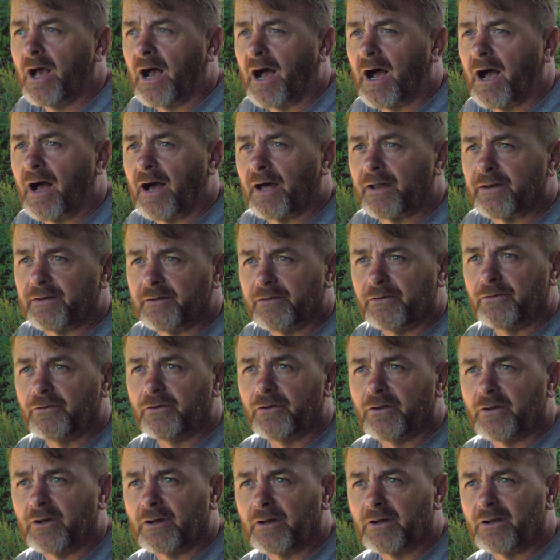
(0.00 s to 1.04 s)
and
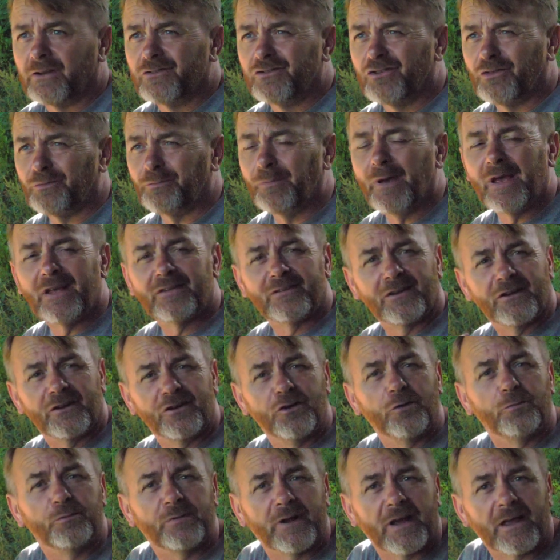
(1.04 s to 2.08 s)
just basically an
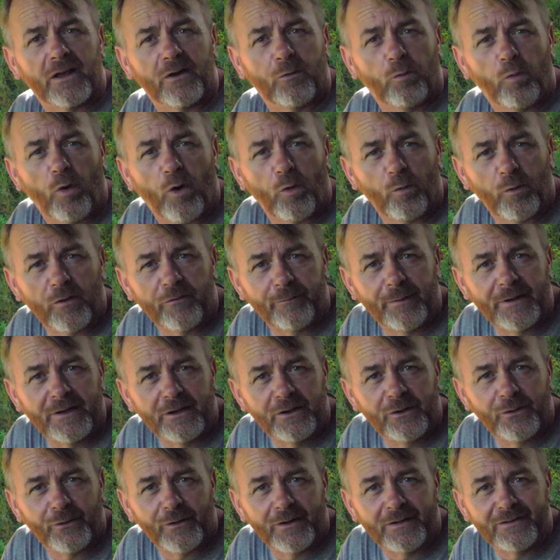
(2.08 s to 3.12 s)
update of what we've been
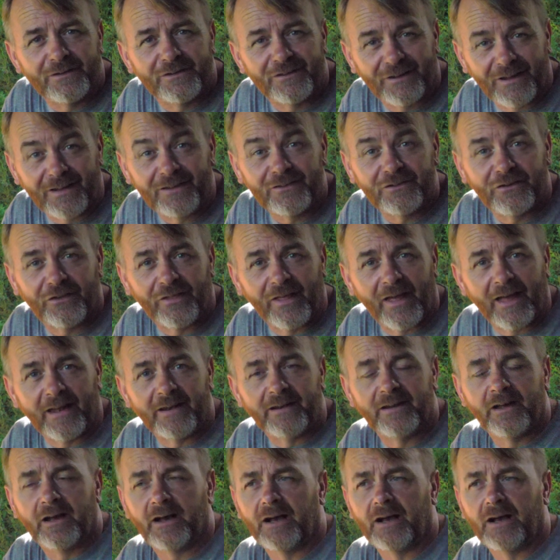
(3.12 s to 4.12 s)
doing since then.